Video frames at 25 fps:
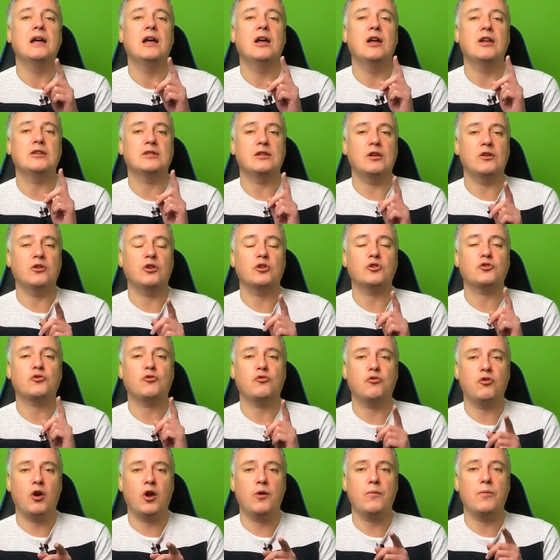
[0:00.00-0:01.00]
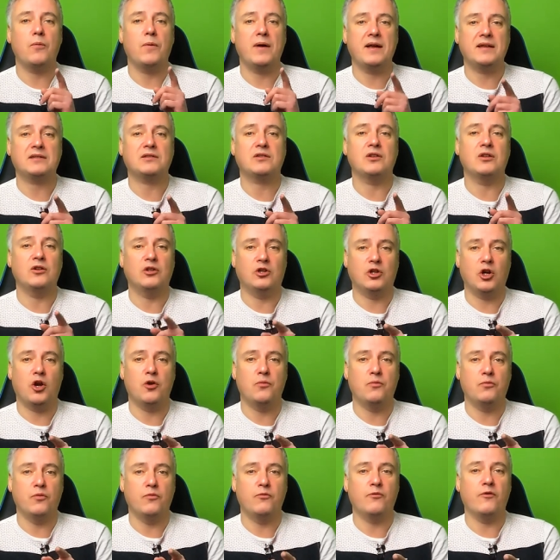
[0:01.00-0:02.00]
as long as Chrome O S can
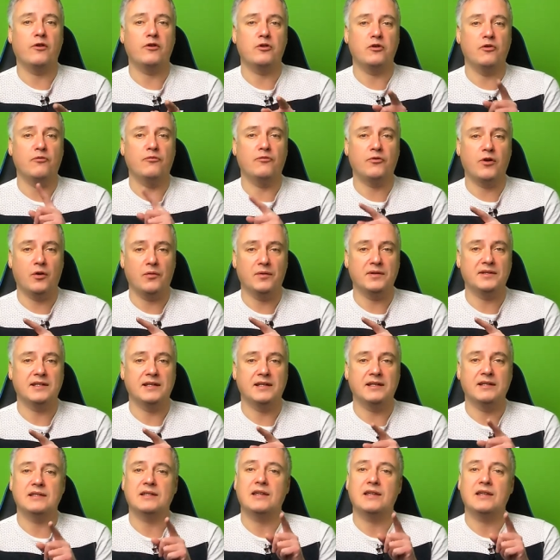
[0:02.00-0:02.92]
cope with what you throw at it.